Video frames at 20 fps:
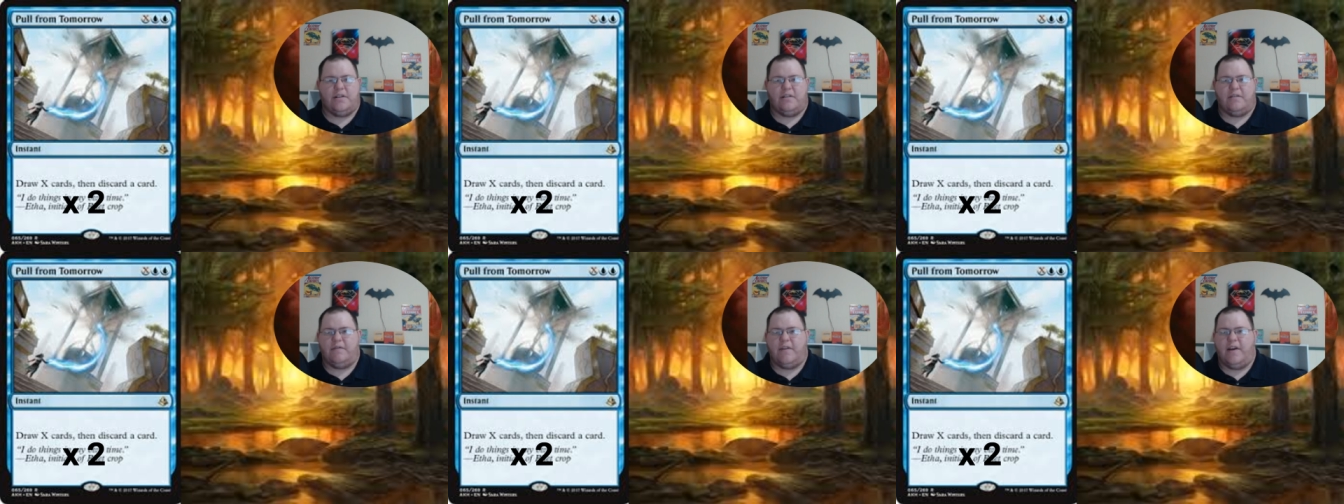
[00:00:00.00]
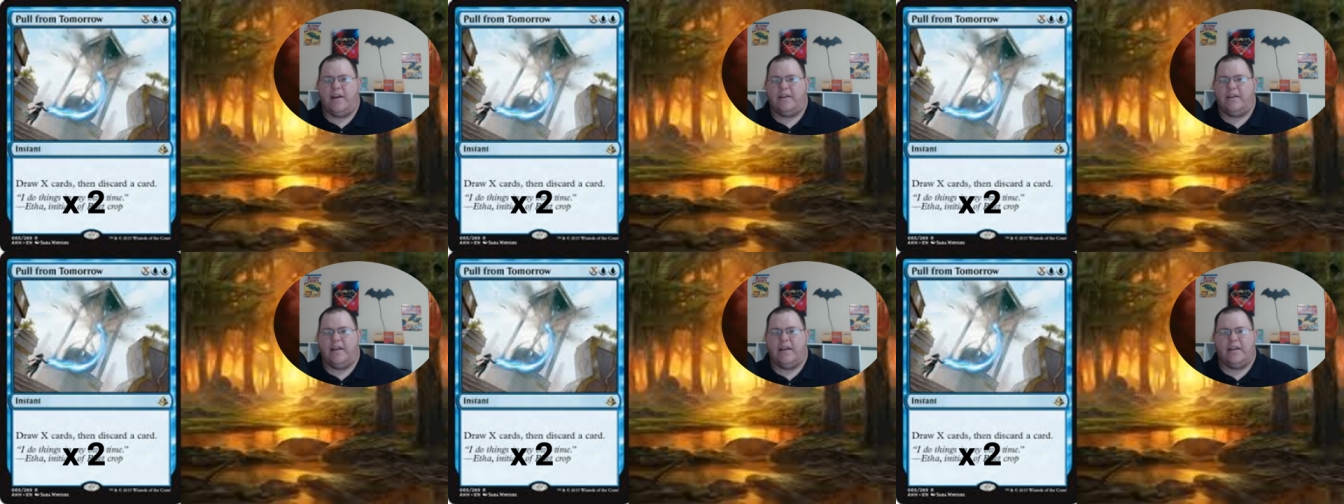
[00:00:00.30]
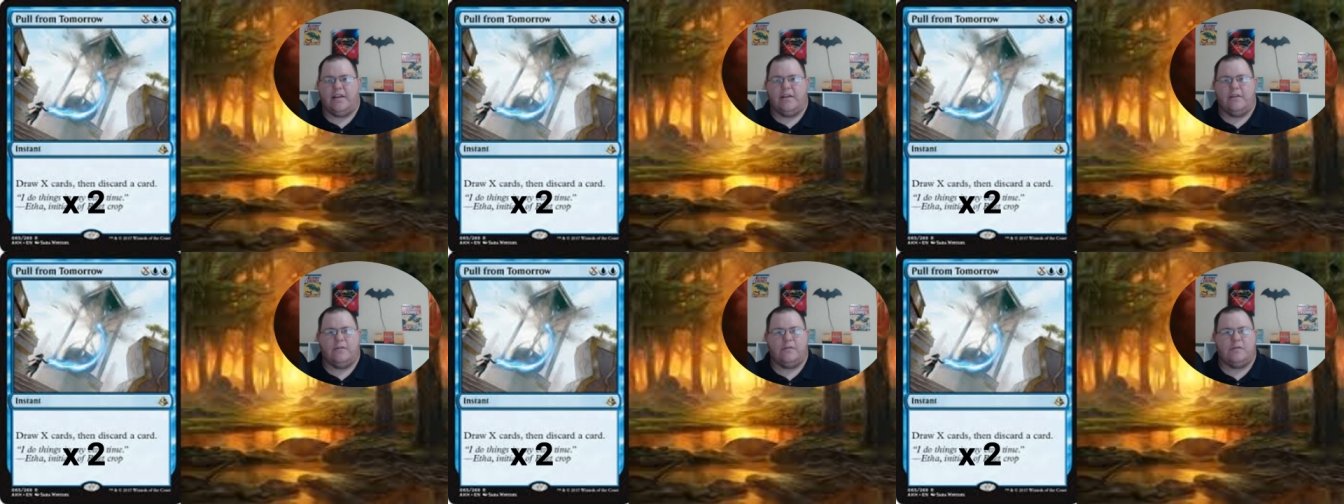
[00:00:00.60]
to find that
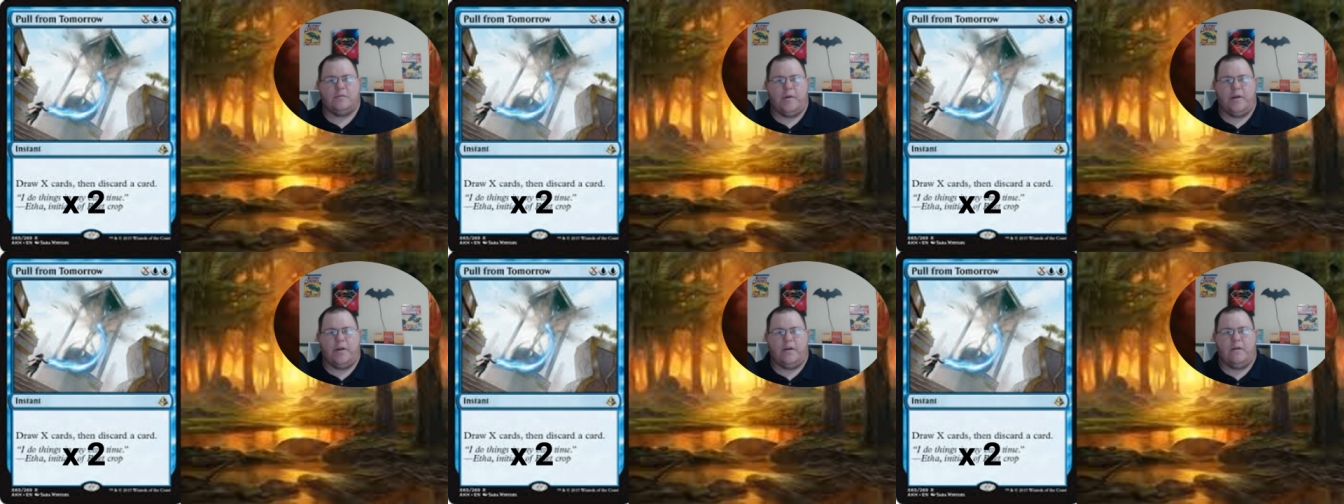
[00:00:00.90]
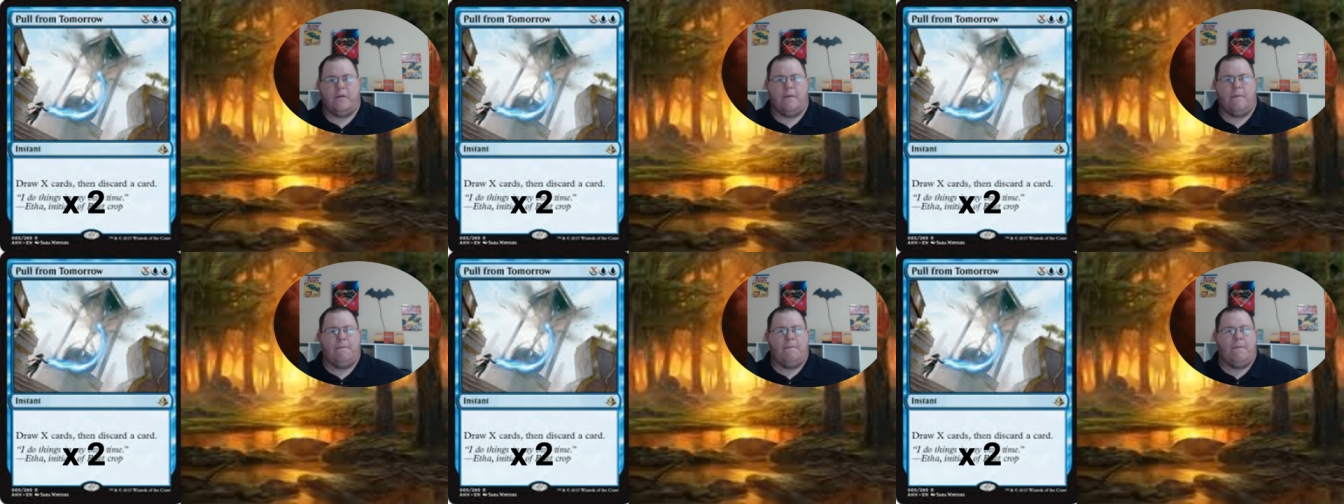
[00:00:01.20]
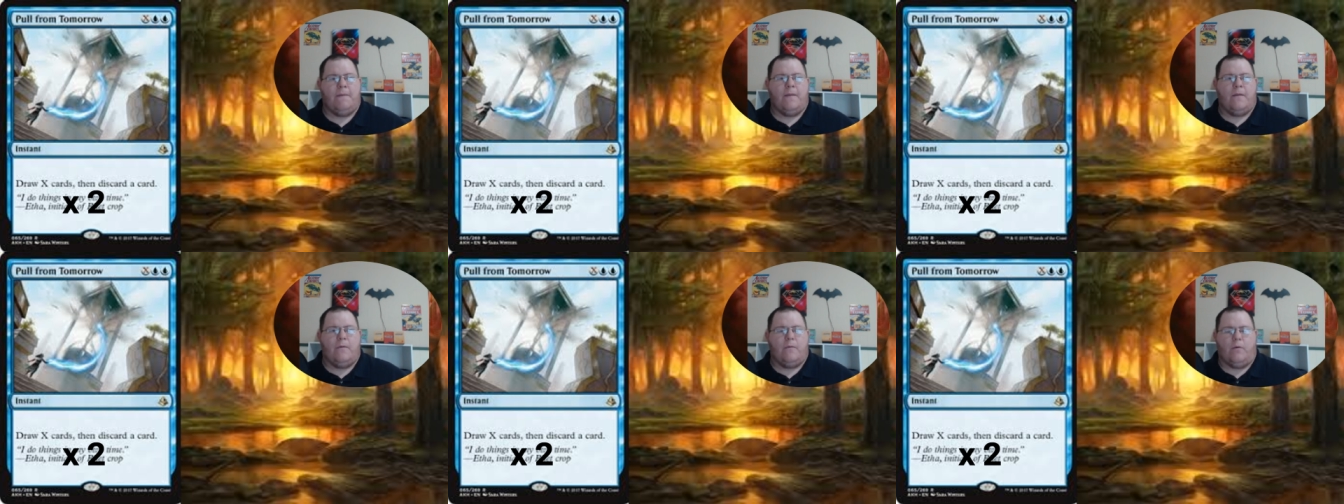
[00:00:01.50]
kill spell.
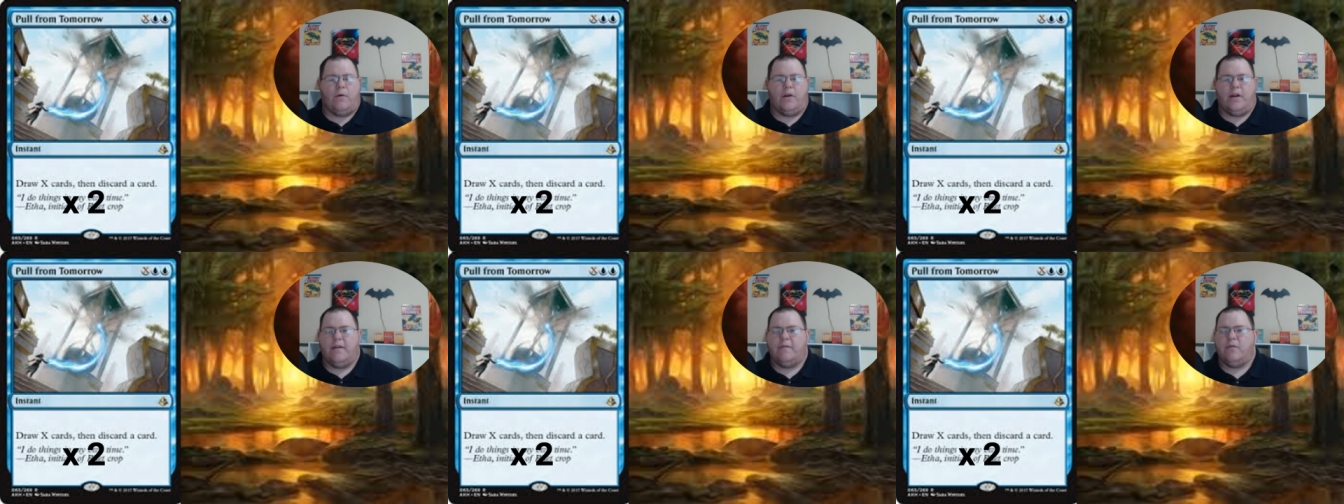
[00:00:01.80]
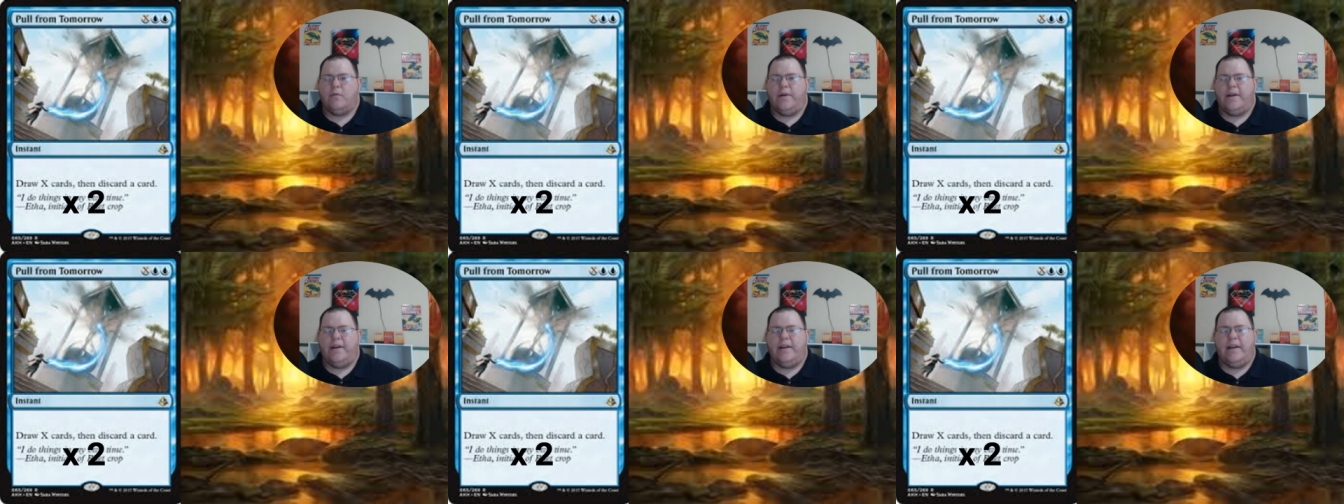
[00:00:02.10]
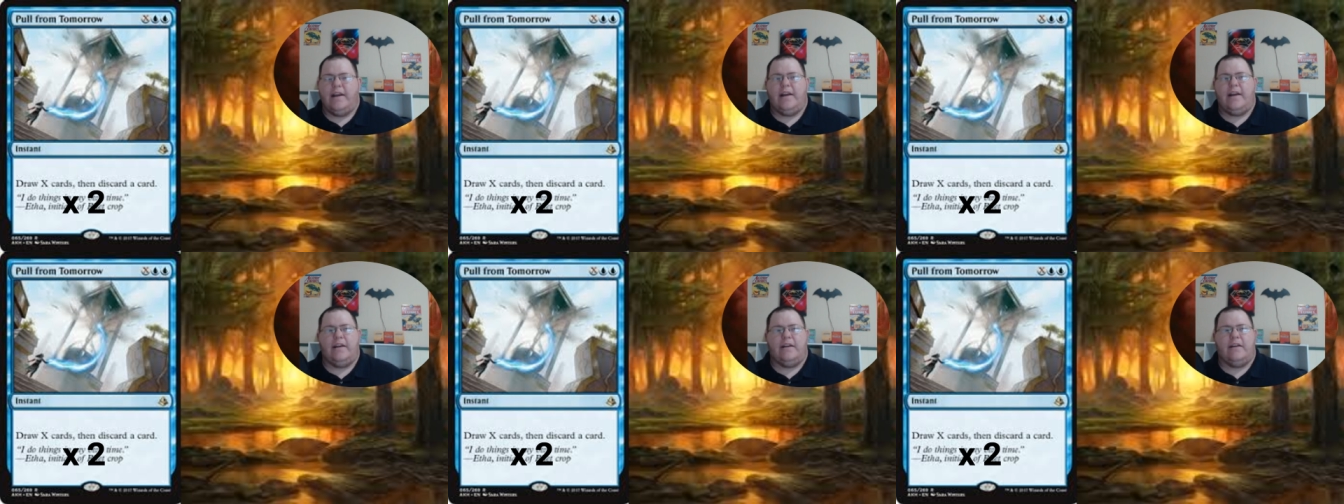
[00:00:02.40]
Whatever we
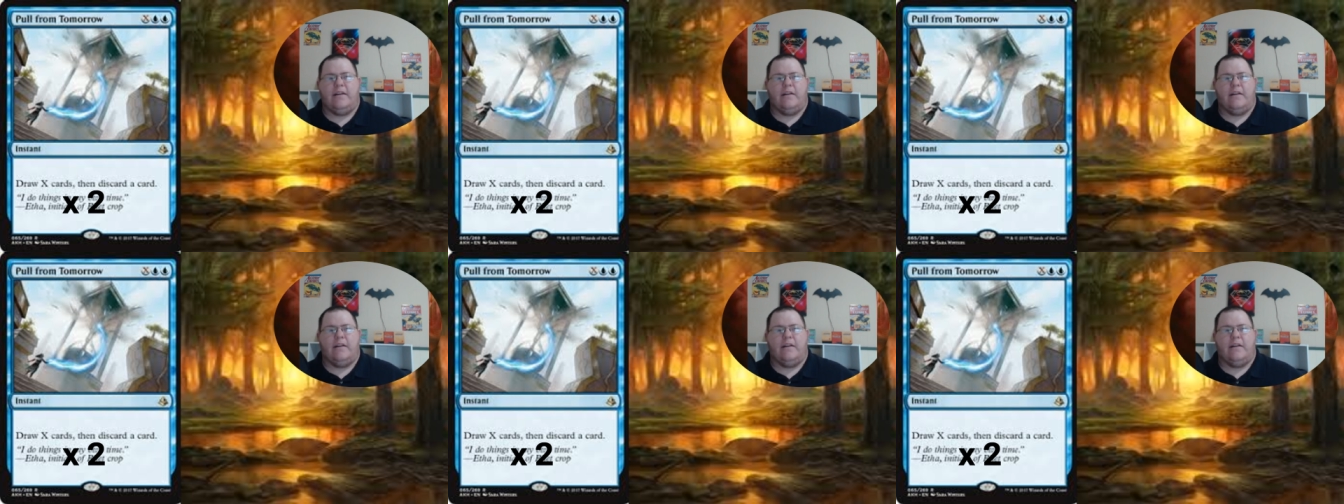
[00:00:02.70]
need,